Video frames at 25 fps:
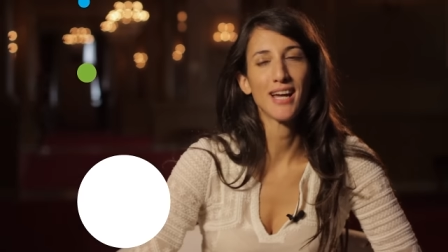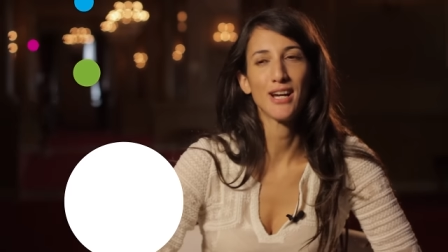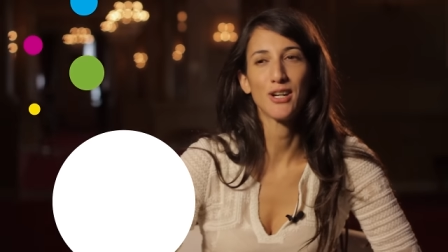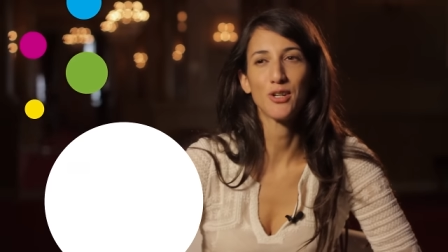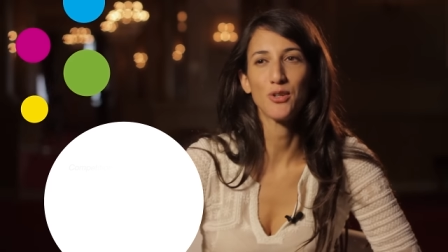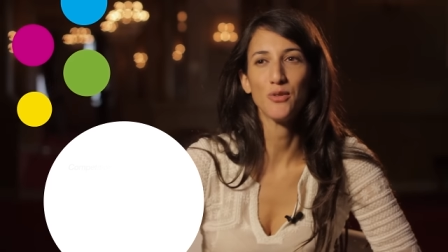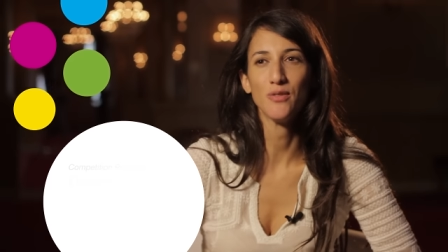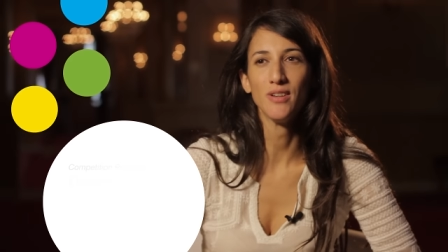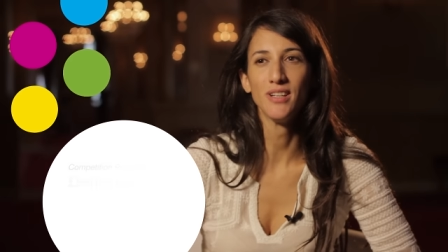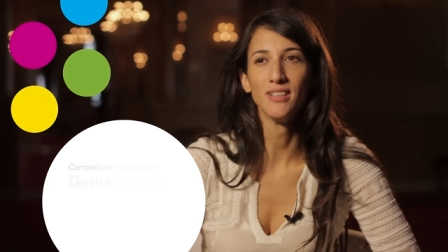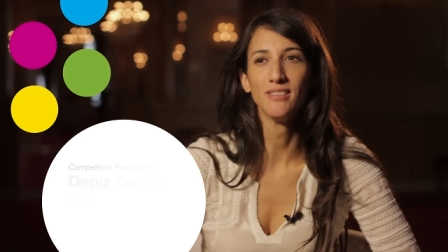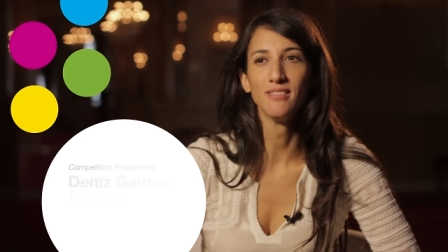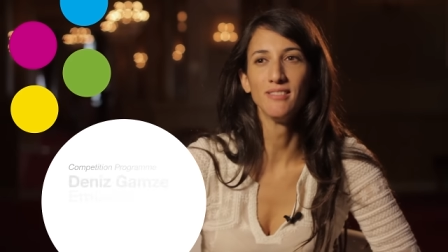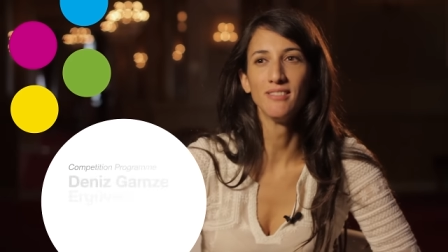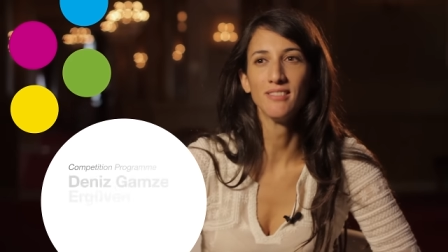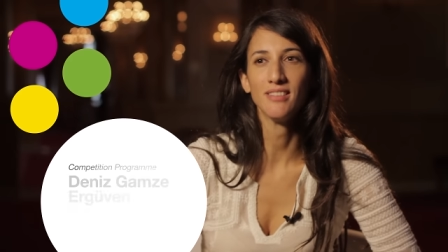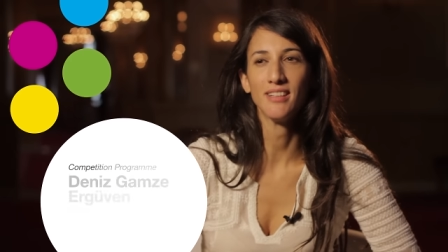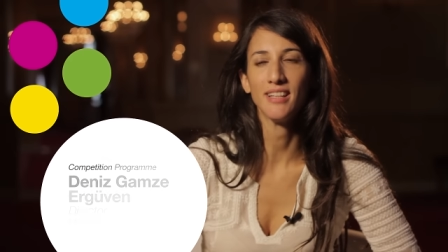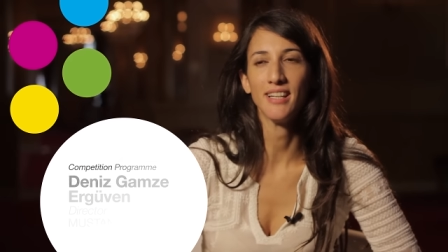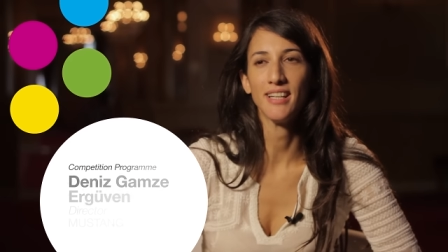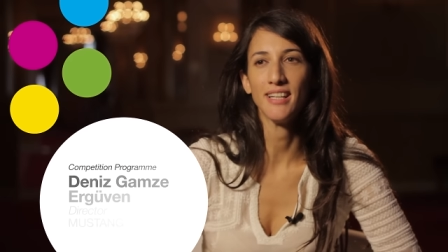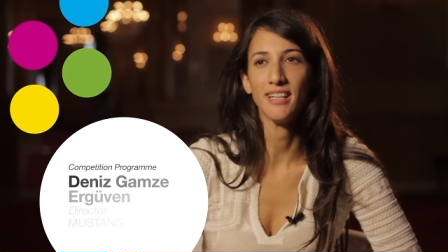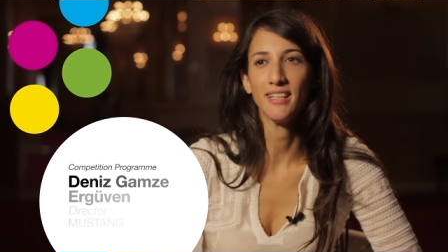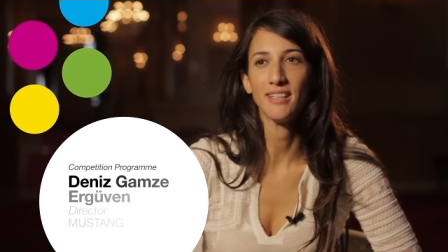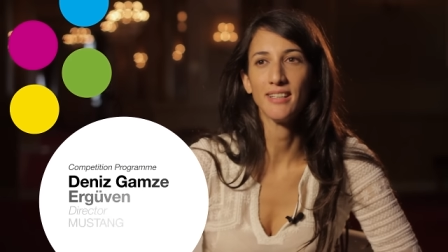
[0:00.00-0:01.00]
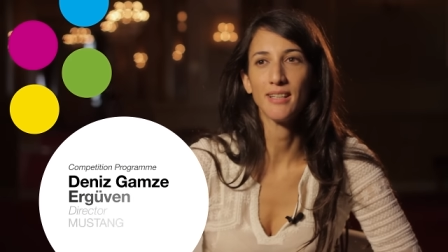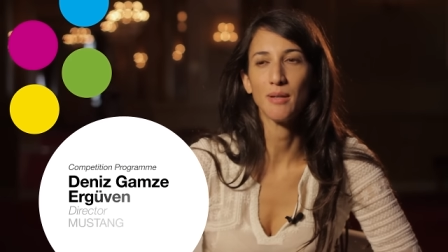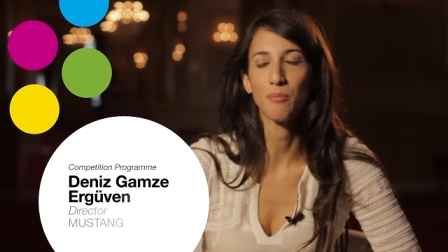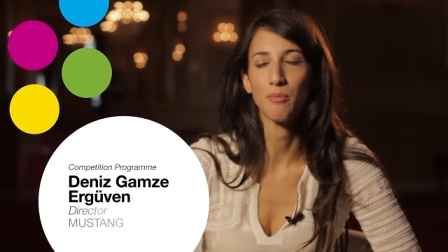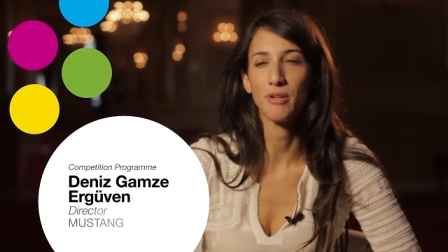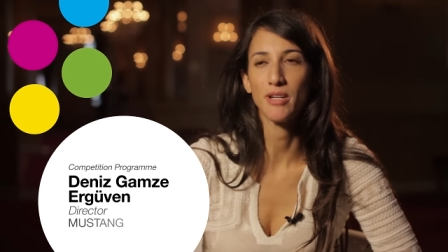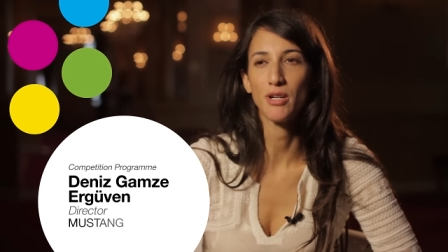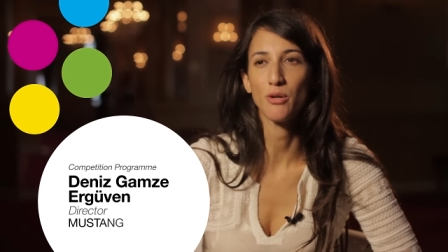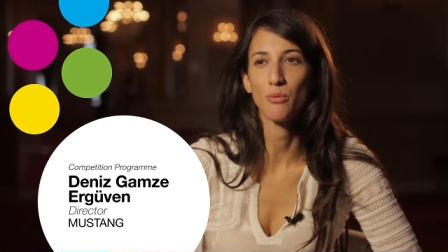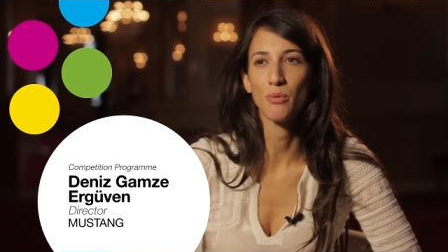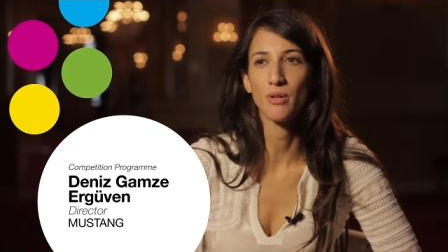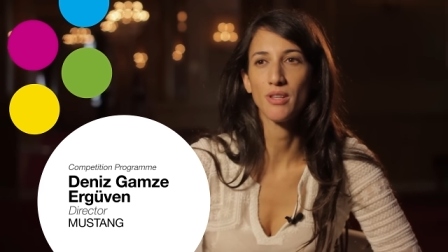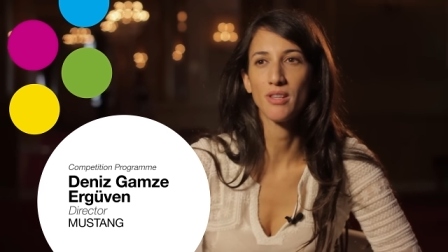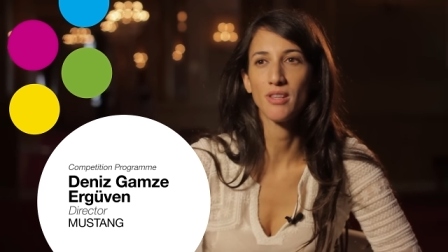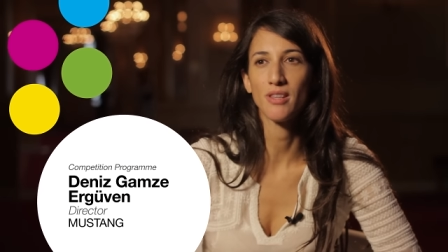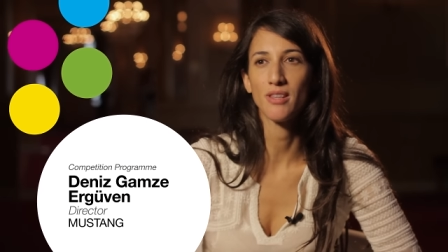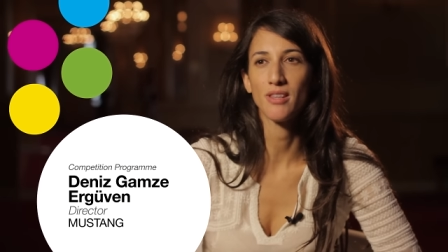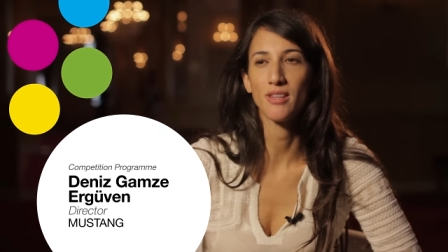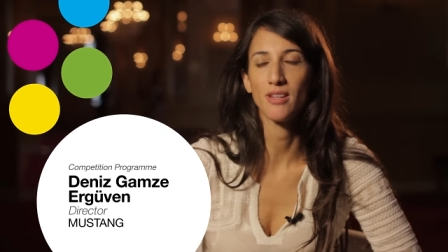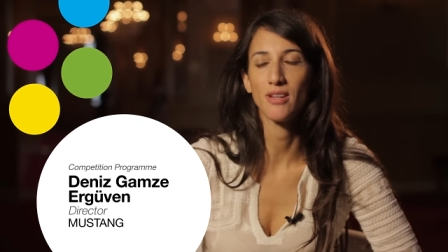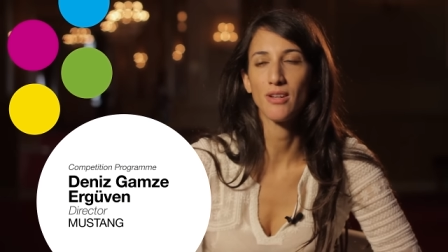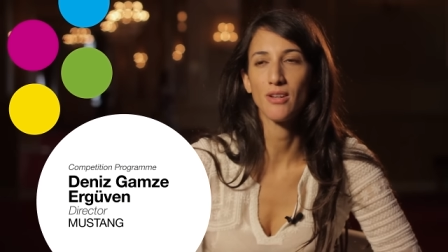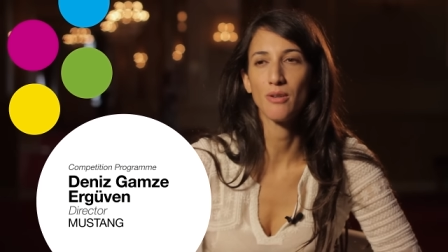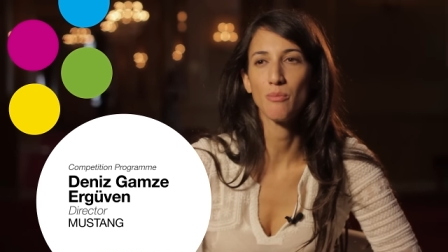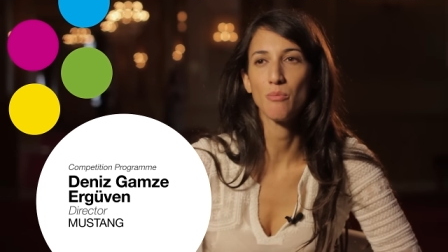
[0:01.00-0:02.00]
Ergüven, and I'm here with
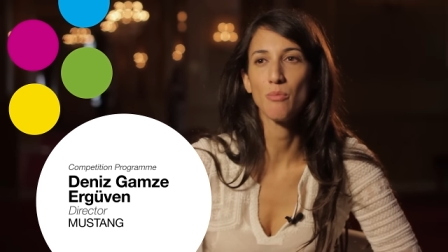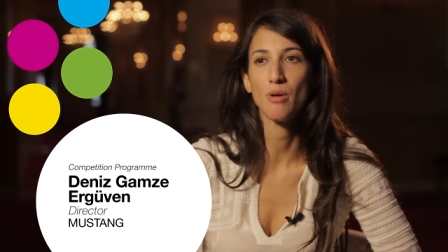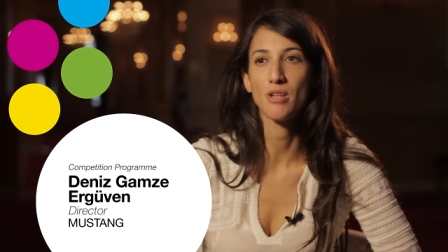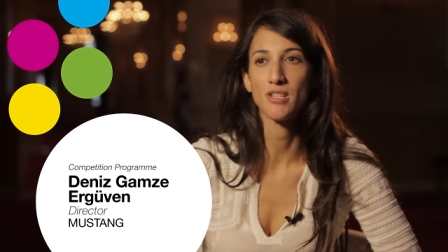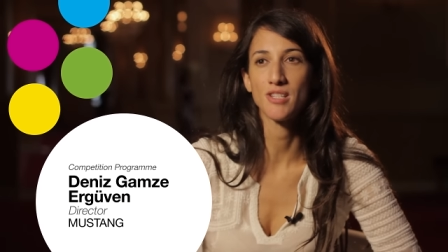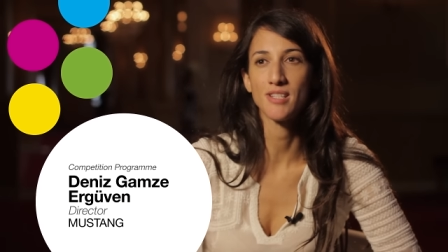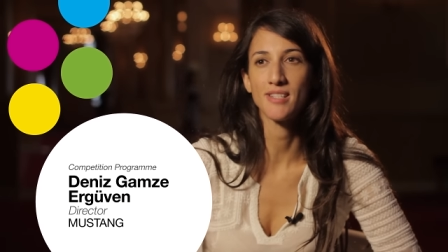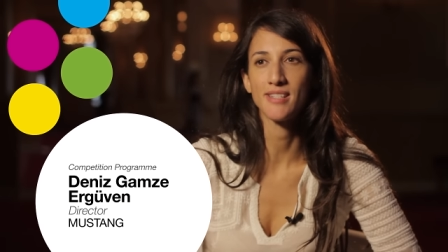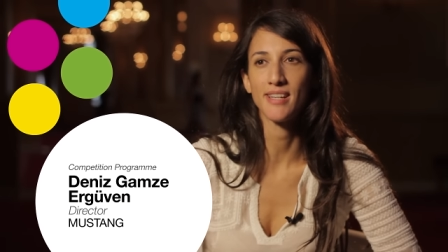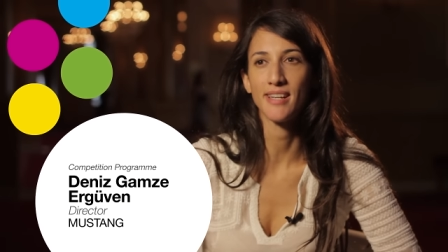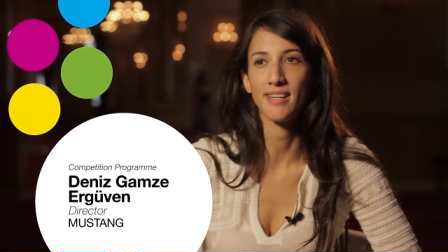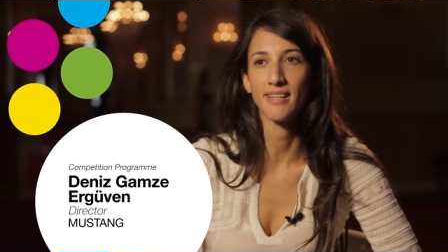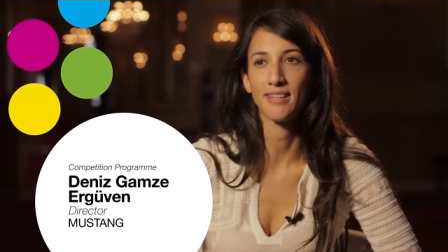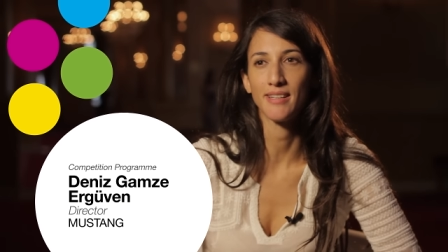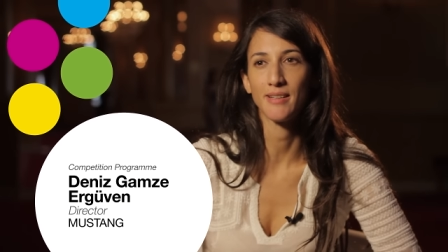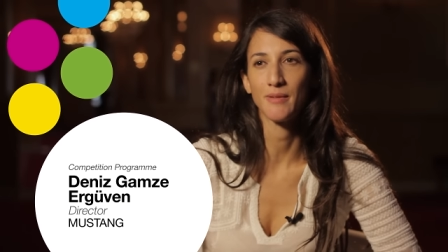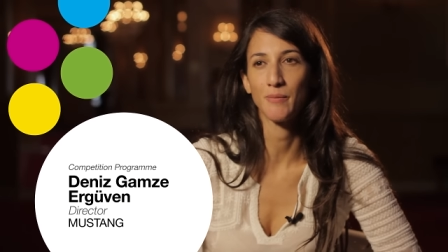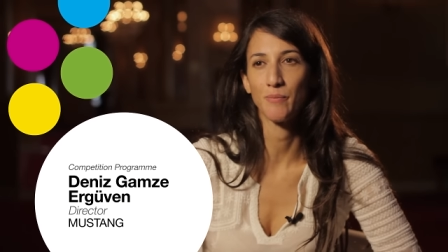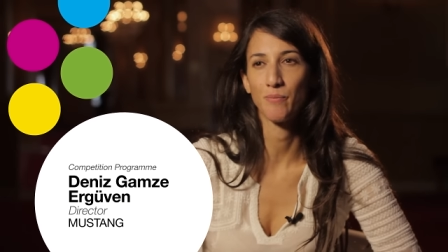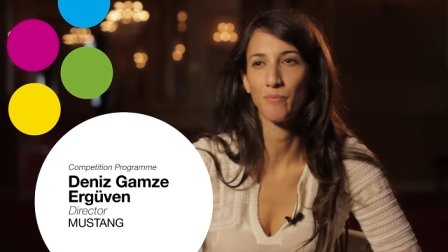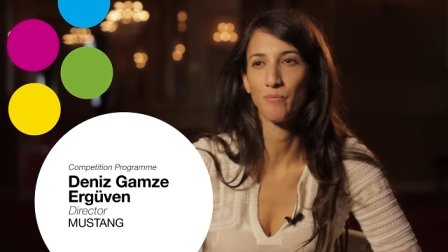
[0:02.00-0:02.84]
uh, Mustang.